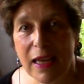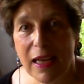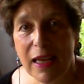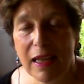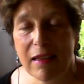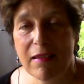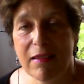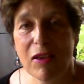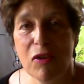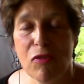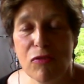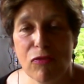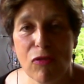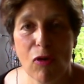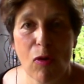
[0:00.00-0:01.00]
And so
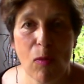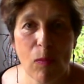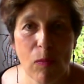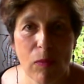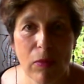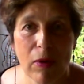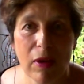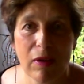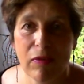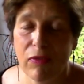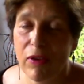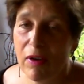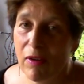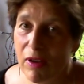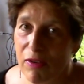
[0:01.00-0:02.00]
from a
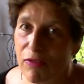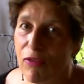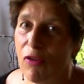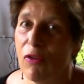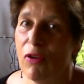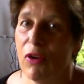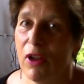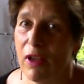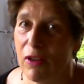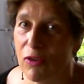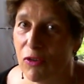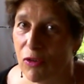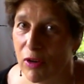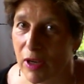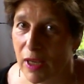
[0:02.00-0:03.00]
very foreign
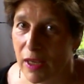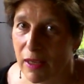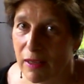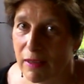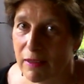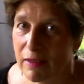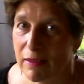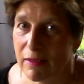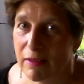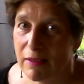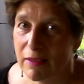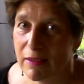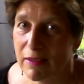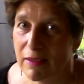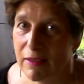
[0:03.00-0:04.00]
country,
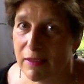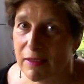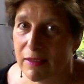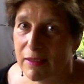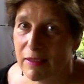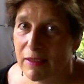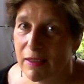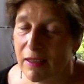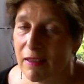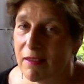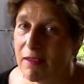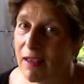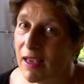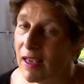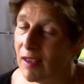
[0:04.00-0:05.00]
I'll
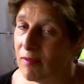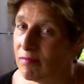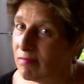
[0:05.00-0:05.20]
say